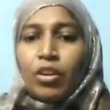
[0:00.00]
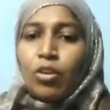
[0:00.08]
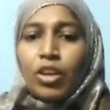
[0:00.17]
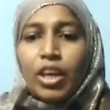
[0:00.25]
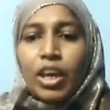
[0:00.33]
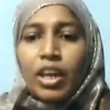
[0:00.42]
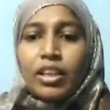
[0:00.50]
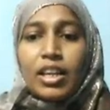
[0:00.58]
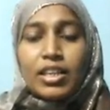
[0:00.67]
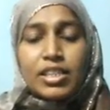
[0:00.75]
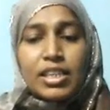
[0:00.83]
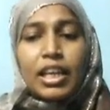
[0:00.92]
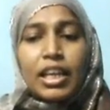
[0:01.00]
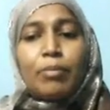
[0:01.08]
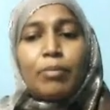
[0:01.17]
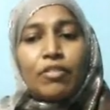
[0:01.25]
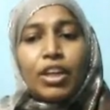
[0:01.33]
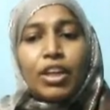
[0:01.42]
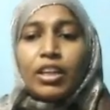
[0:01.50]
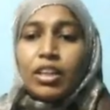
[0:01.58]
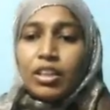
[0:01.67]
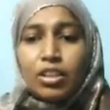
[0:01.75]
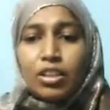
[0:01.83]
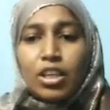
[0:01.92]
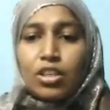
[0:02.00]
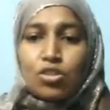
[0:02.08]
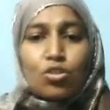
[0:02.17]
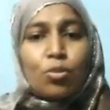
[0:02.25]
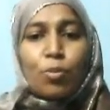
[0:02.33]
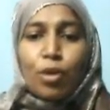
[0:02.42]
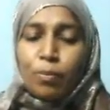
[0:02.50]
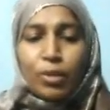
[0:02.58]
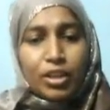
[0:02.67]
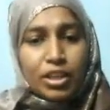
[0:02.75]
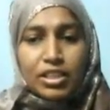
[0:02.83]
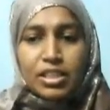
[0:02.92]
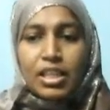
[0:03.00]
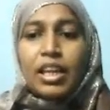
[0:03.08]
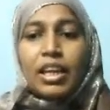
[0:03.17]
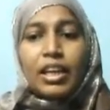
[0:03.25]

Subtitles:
Okay, there is a link between these two properties.